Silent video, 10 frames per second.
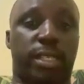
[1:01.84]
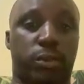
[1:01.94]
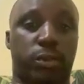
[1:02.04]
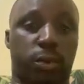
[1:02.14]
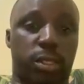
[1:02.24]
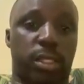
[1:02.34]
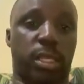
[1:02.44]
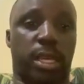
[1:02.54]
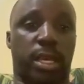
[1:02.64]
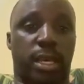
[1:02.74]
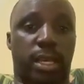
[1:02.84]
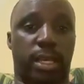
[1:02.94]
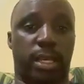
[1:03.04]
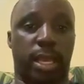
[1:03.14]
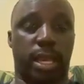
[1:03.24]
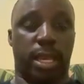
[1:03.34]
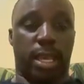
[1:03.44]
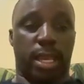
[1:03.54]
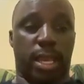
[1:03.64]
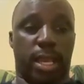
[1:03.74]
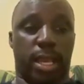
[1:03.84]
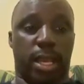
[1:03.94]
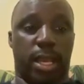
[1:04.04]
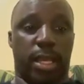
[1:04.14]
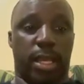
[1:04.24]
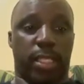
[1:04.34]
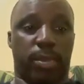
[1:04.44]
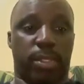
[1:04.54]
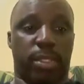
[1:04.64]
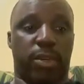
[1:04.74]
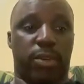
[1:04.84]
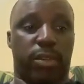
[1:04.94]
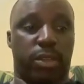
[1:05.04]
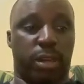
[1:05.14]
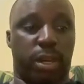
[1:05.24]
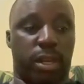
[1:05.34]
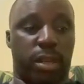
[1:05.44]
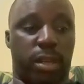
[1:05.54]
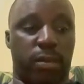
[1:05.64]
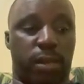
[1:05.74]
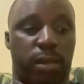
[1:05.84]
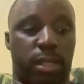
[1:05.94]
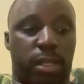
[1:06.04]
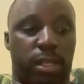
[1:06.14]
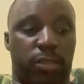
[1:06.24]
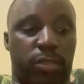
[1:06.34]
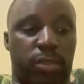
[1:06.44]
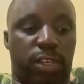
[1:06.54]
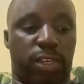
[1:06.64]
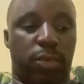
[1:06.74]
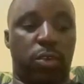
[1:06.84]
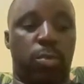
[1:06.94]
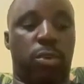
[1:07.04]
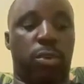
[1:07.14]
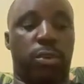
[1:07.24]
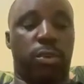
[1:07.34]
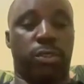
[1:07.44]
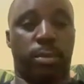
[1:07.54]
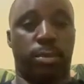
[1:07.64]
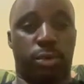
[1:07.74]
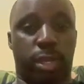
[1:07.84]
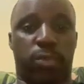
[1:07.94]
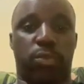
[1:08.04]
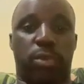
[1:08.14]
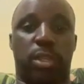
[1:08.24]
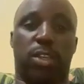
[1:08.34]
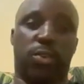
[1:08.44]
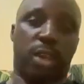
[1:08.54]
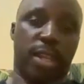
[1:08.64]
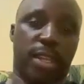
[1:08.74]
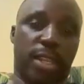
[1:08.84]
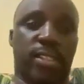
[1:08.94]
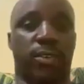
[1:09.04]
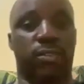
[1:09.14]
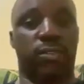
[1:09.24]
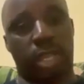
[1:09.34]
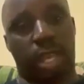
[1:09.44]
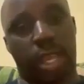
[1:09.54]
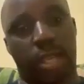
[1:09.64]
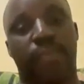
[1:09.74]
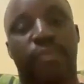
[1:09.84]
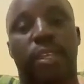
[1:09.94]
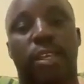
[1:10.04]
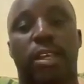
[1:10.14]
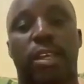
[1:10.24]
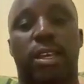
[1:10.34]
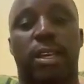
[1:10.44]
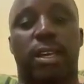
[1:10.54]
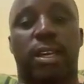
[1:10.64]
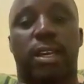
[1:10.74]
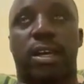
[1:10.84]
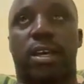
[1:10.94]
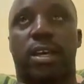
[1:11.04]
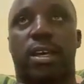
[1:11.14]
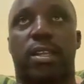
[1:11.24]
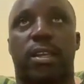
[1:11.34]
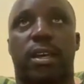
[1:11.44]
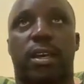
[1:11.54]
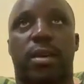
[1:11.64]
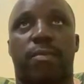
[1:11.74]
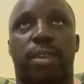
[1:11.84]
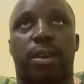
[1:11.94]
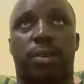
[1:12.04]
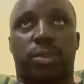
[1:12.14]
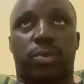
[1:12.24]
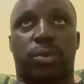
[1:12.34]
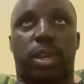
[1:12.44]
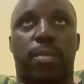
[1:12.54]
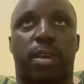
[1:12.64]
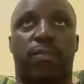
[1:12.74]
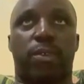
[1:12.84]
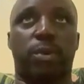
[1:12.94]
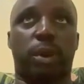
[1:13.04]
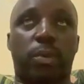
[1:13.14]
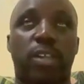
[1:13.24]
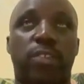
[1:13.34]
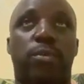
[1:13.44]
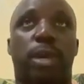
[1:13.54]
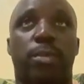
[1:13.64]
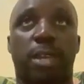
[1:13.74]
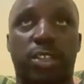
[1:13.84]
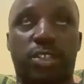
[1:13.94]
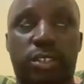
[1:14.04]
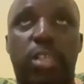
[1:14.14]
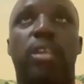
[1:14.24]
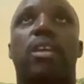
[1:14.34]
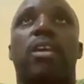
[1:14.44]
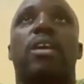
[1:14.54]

zones, and especially in northern Uganda, in the district of Kitgum, close to the border between Uganda and South Sudan. And that was where my fieldwork was for my PhD.